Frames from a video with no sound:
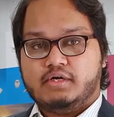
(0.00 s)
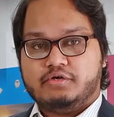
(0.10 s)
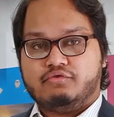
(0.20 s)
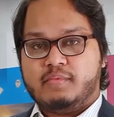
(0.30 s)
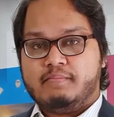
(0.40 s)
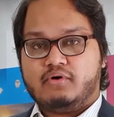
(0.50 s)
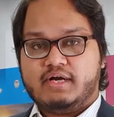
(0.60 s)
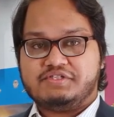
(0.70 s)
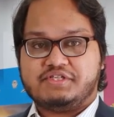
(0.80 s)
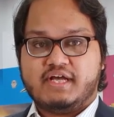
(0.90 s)
You'll remember
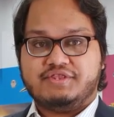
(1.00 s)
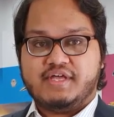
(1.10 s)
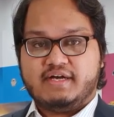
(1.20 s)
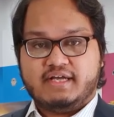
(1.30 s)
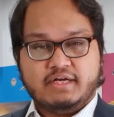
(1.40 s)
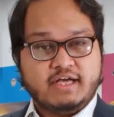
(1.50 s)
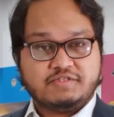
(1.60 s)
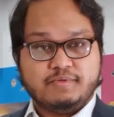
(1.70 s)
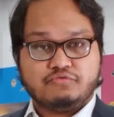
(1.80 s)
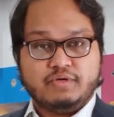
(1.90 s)
I said that
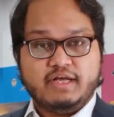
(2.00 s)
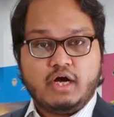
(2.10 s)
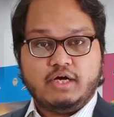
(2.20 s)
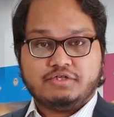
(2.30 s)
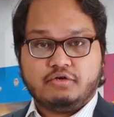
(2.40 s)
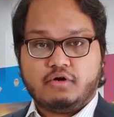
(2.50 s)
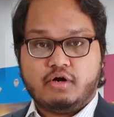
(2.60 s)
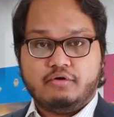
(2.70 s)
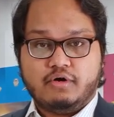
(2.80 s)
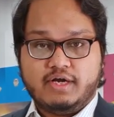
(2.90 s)
InAsSb is really hard to
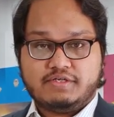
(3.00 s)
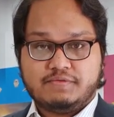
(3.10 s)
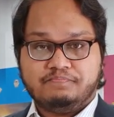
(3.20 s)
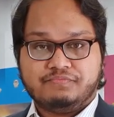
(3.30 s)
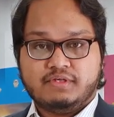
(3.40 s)
grow, right?